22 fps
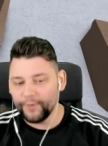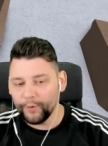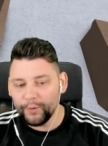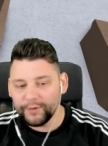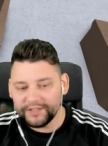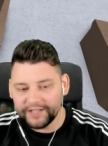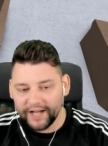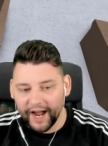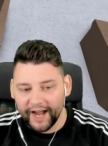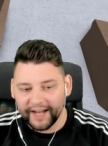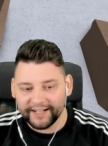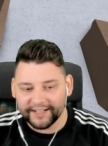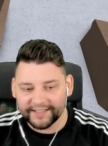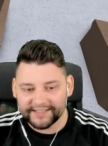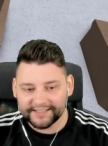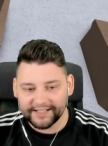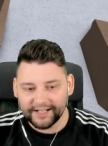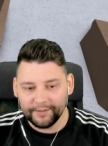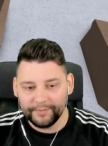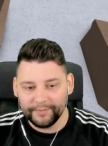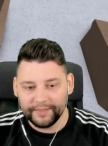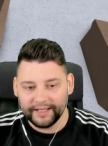of all
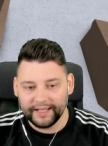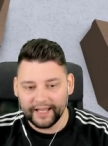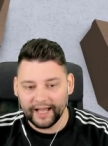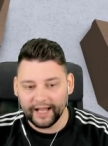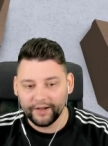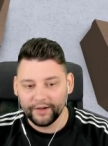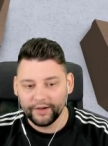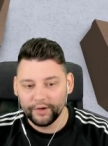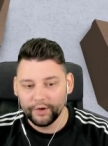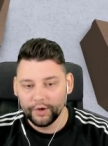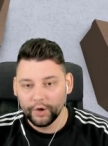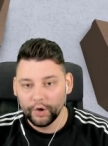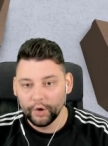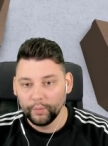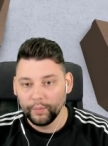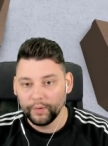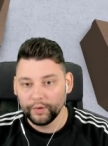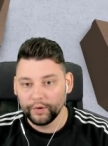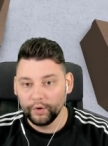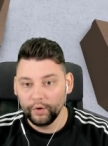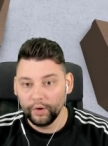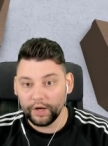diners come here.
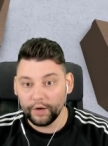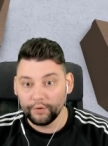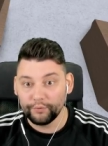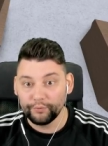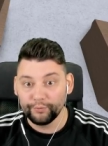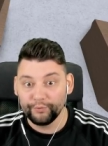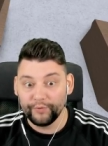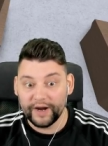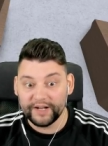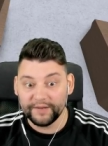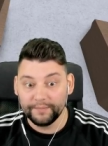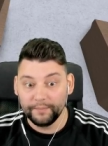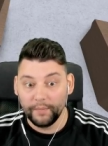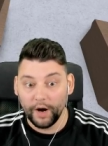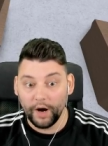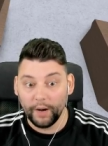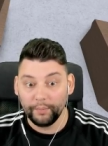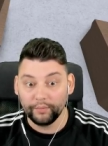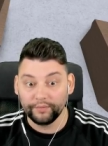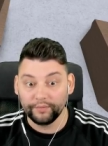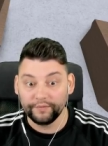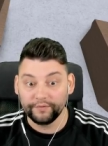We could do like a red
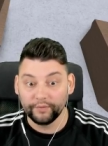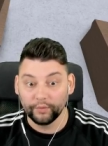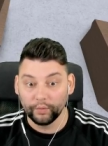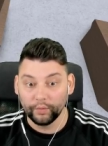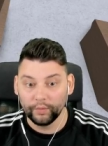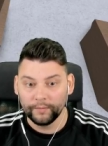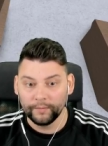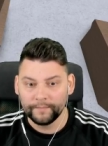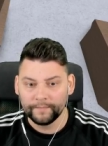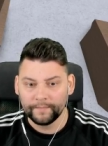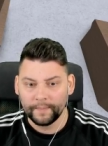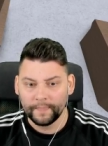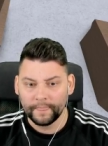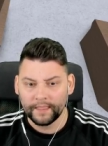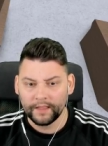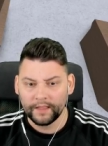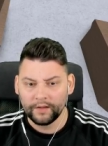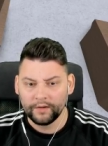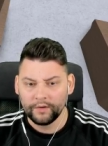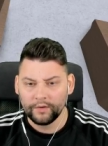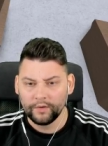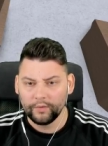marble floor.
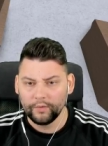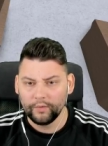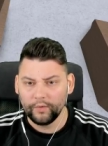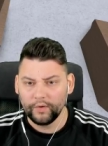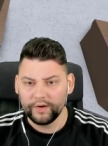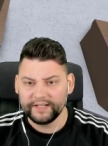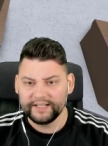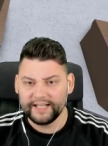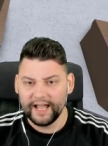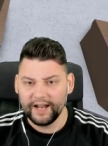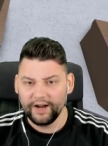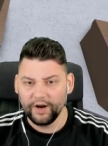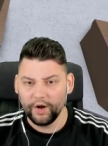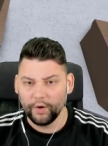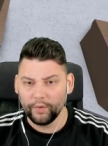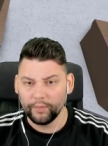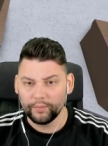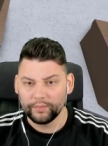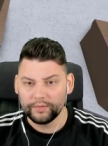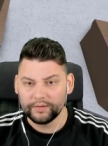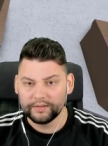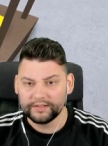Or
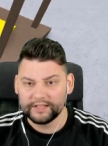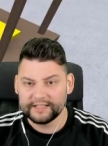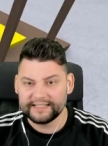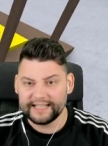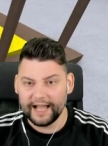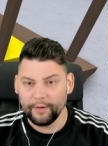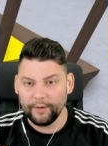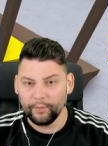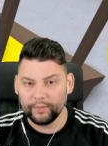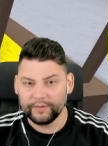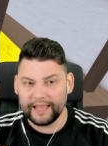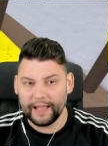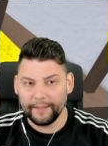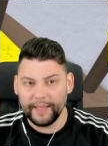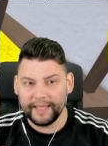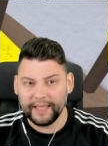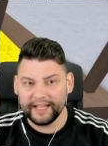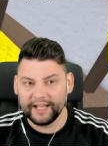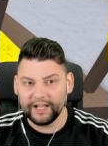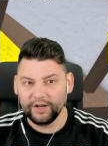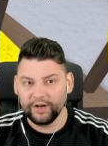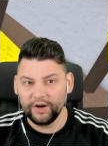yellow. Does that... Would that
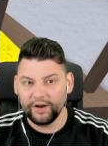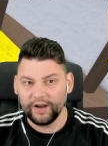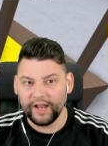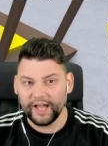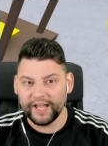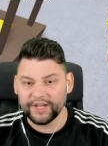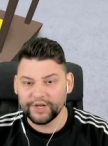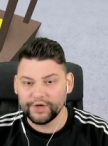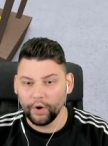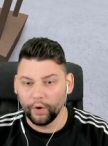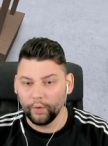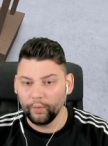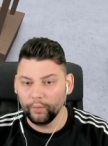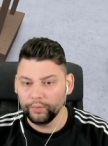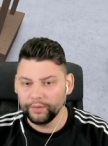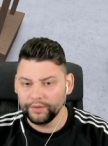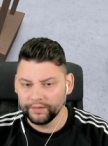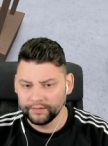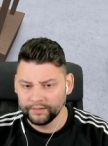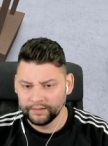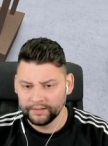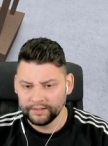make it look like
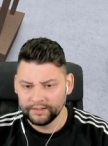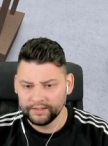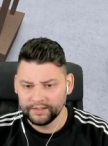gold?